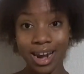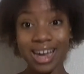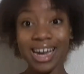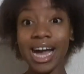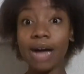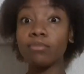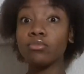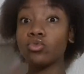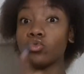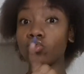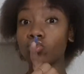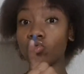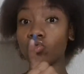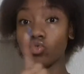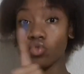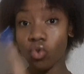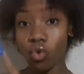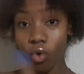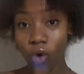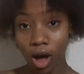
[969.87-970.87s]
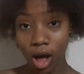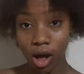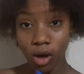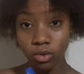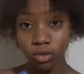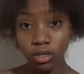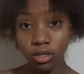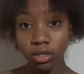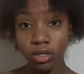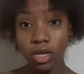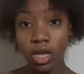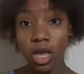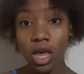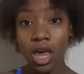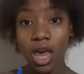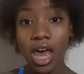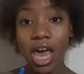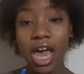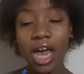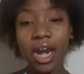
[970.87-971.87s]
I come to your house
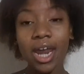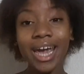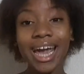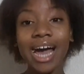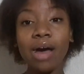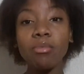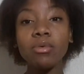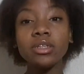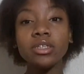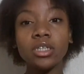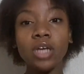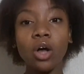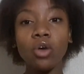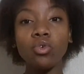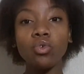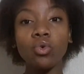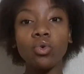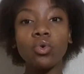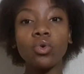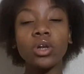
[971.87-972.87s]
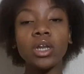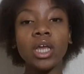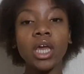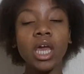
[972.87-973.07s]
and I come and tell you, Hori,